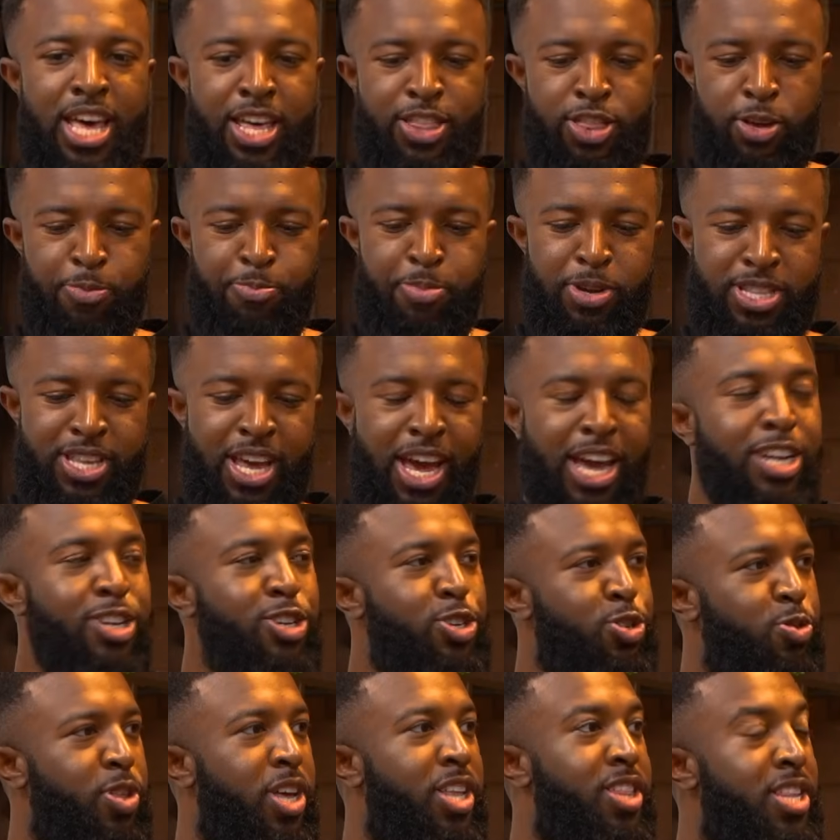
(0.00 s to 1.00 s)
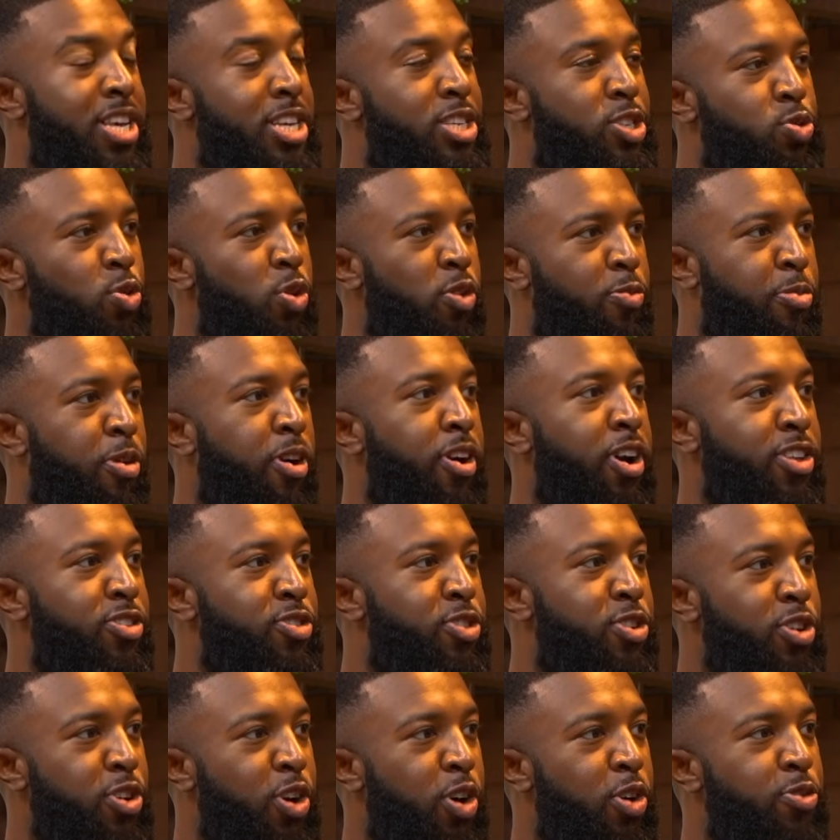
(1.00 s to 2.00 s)
there the potential that this sort of
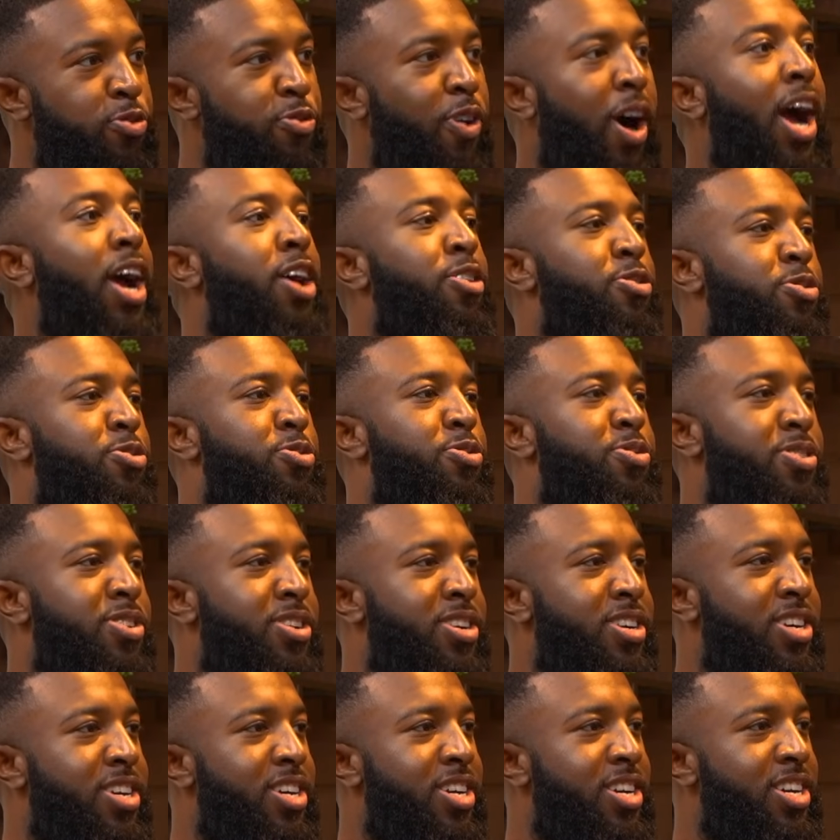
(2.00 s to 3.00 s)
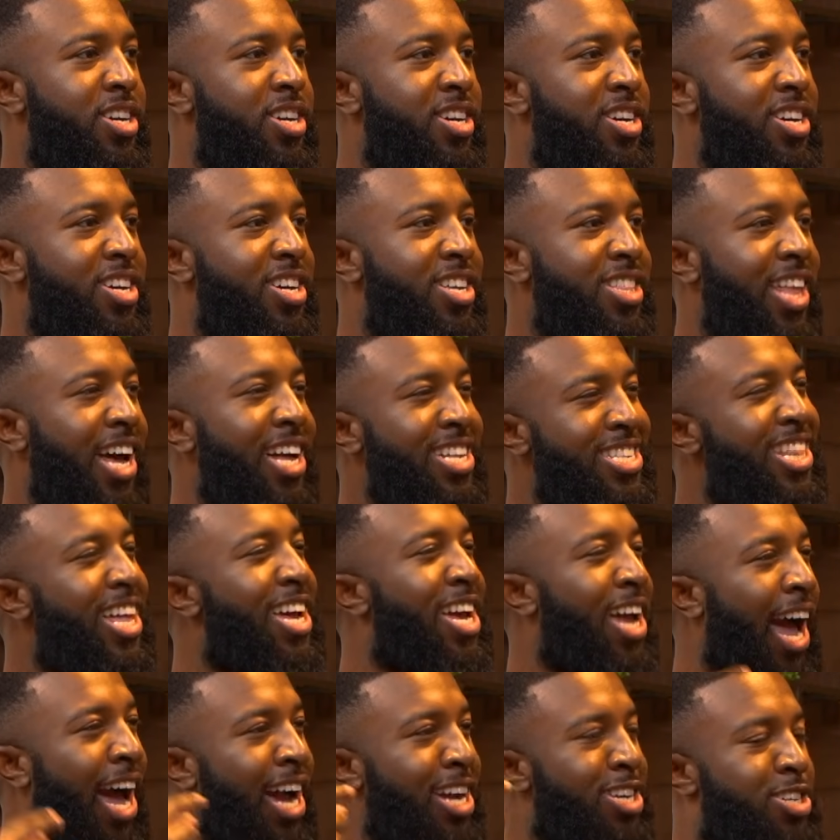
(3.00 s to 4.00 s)
product could go viral?
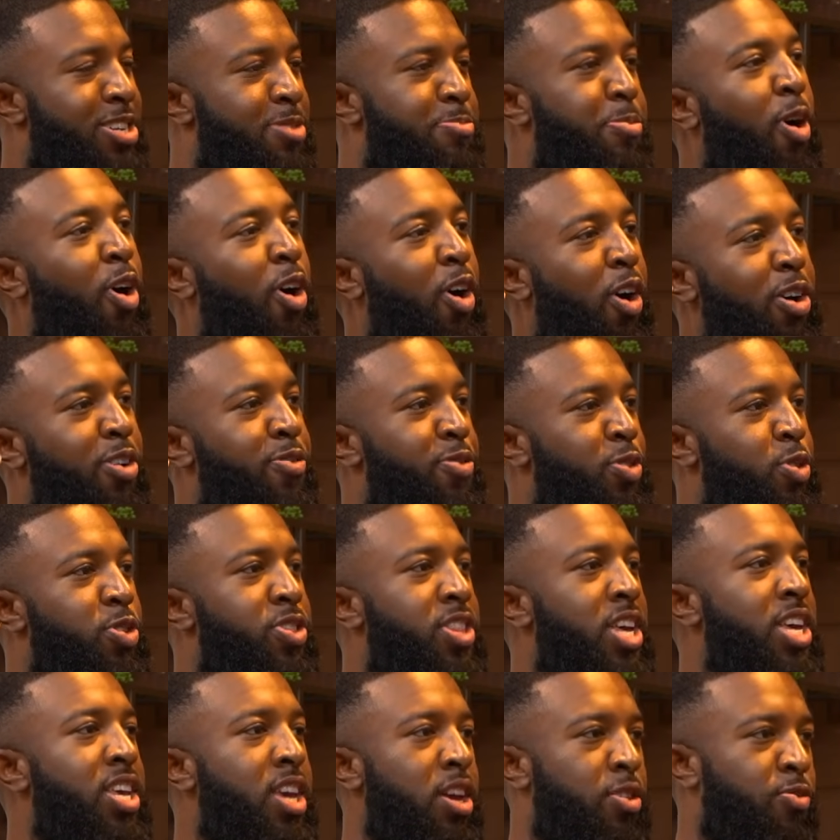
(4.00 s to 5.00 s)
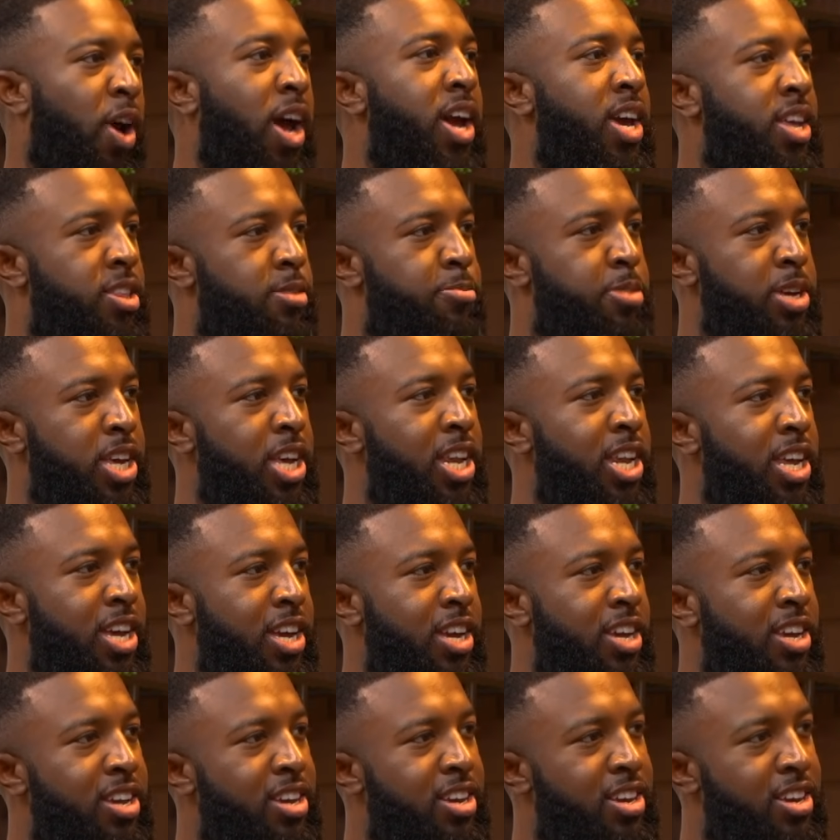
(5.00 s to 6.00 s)
That's like actually part of your thinking right in the
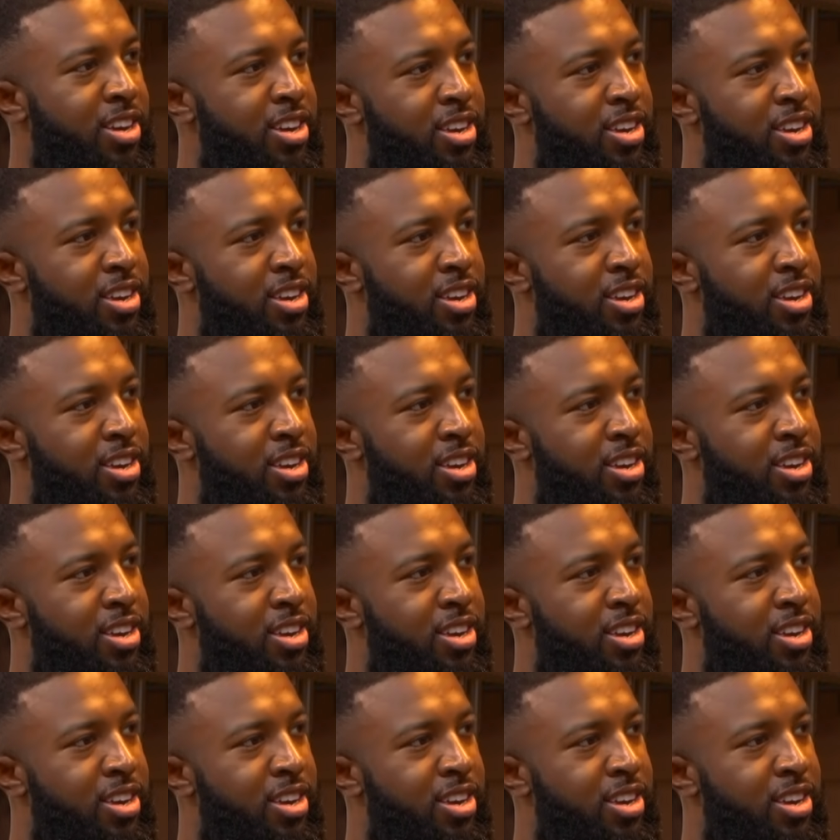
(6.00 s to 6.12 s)
beginning.